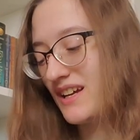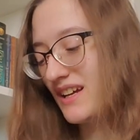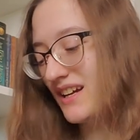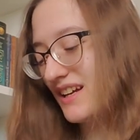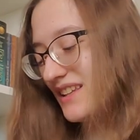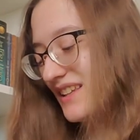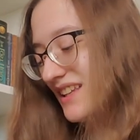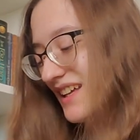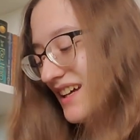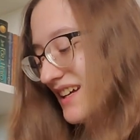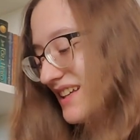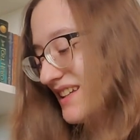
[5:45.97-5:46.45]

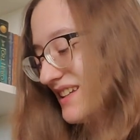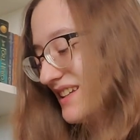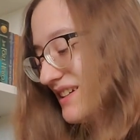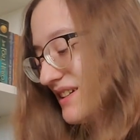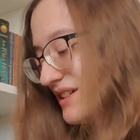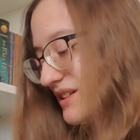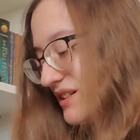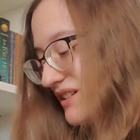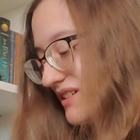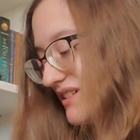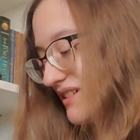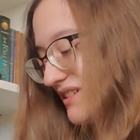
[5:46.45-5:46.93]
And then
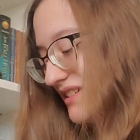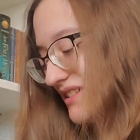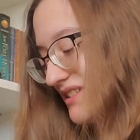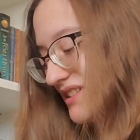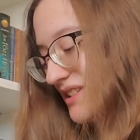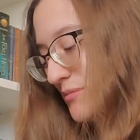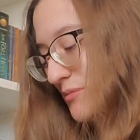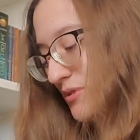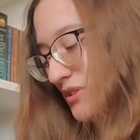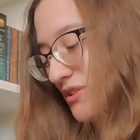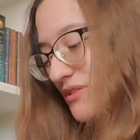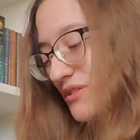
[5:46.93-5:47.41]

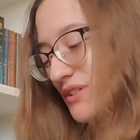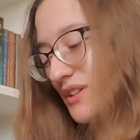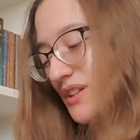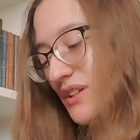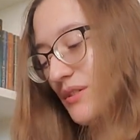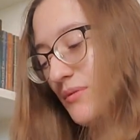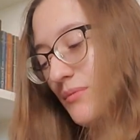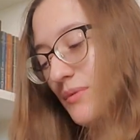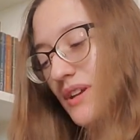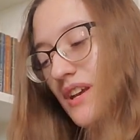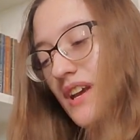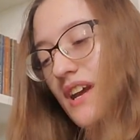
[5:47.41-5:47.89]

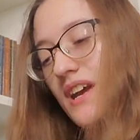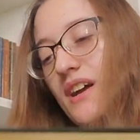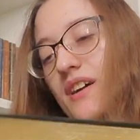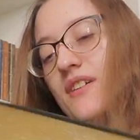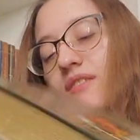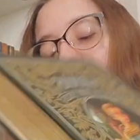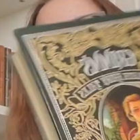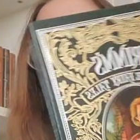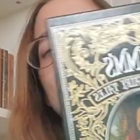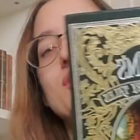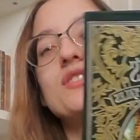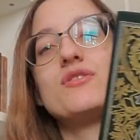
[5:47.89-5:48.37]
similarly, we
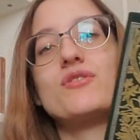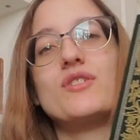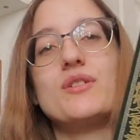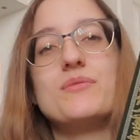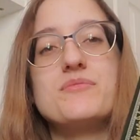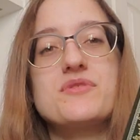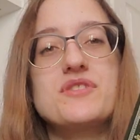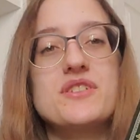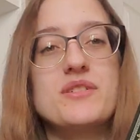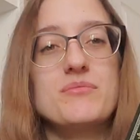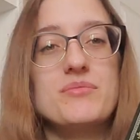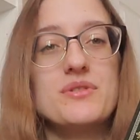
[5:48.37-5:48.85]
have
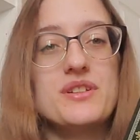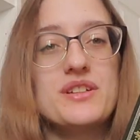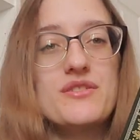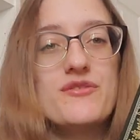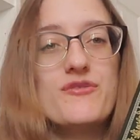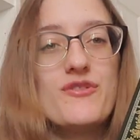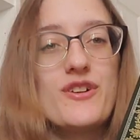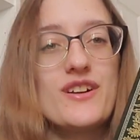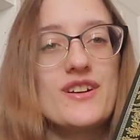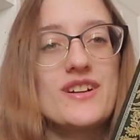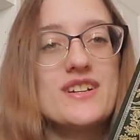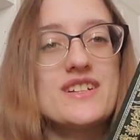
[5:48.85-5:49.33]
Grimm's Complete
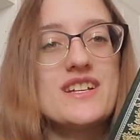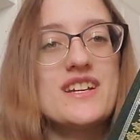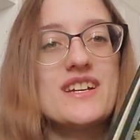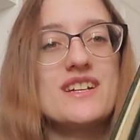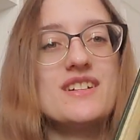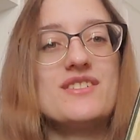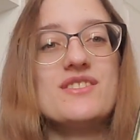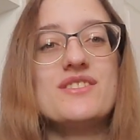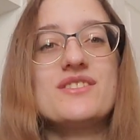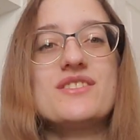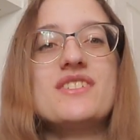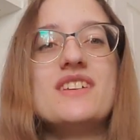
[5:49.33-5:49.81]
Fairy
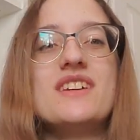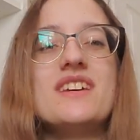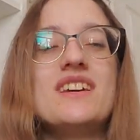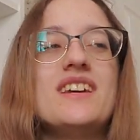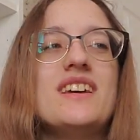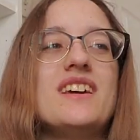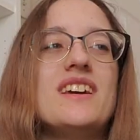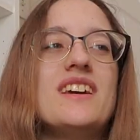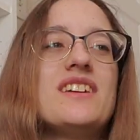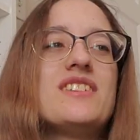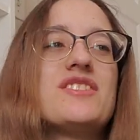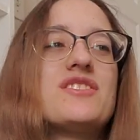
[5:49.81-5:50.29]
Tales.
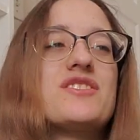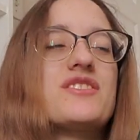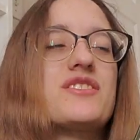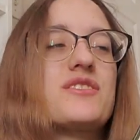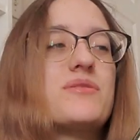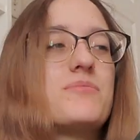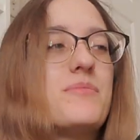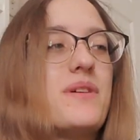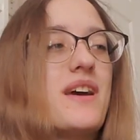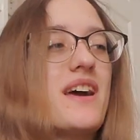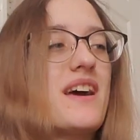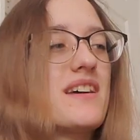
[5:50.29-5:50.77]
It's just
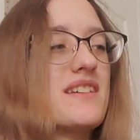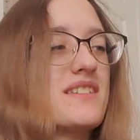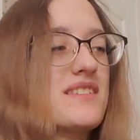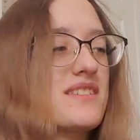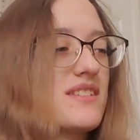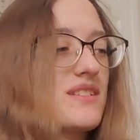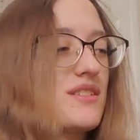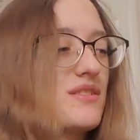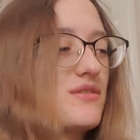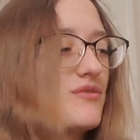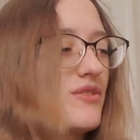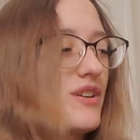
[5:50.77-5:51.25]

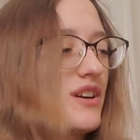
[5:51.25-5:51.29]
massive.